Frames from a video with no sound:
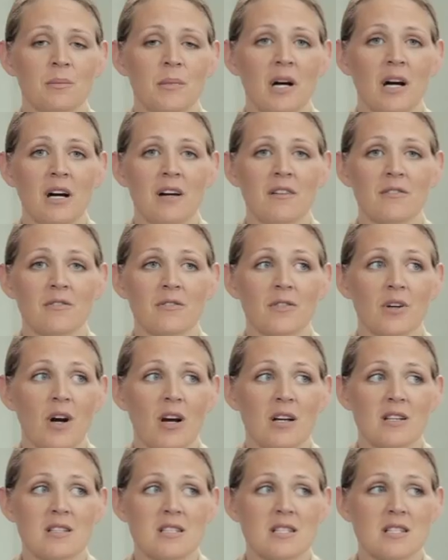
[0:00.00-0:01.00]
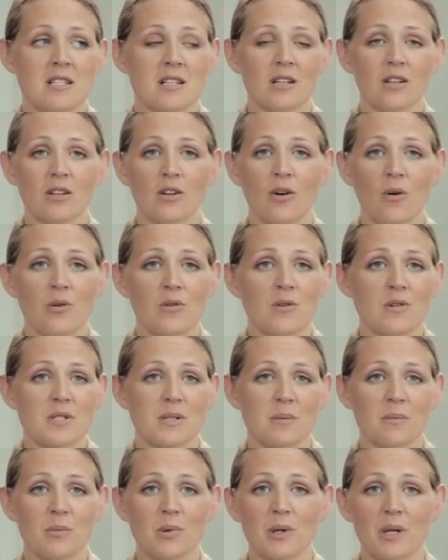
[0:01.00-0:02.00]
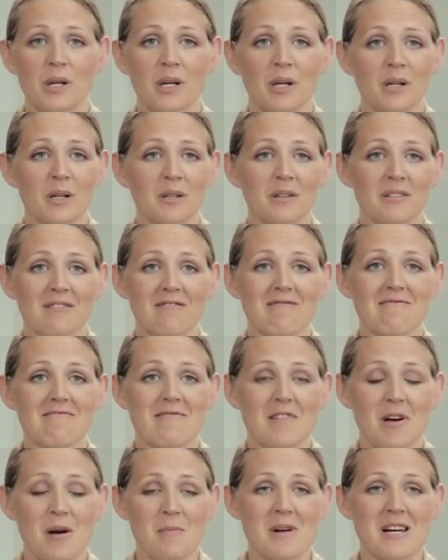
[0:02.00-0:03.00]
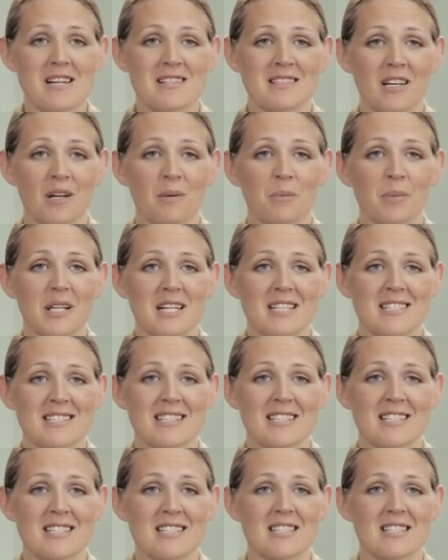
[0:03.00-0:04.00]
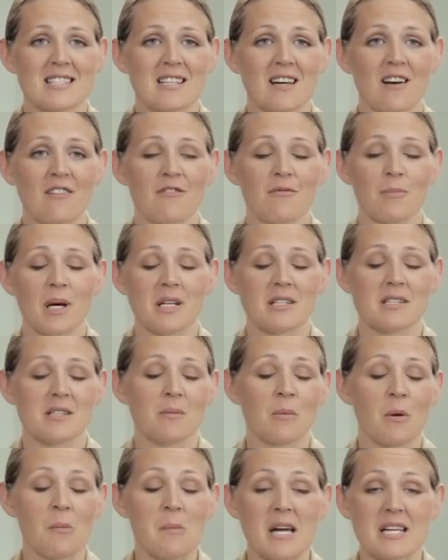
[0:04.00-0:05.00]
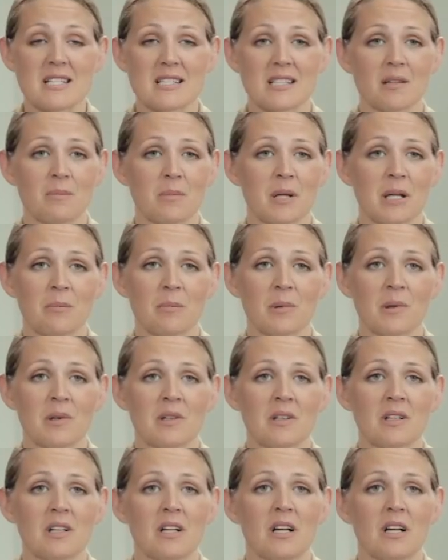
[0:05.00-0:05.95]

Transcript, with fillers: I've gotten to go to some pretty amazing places. I've met some amazing people,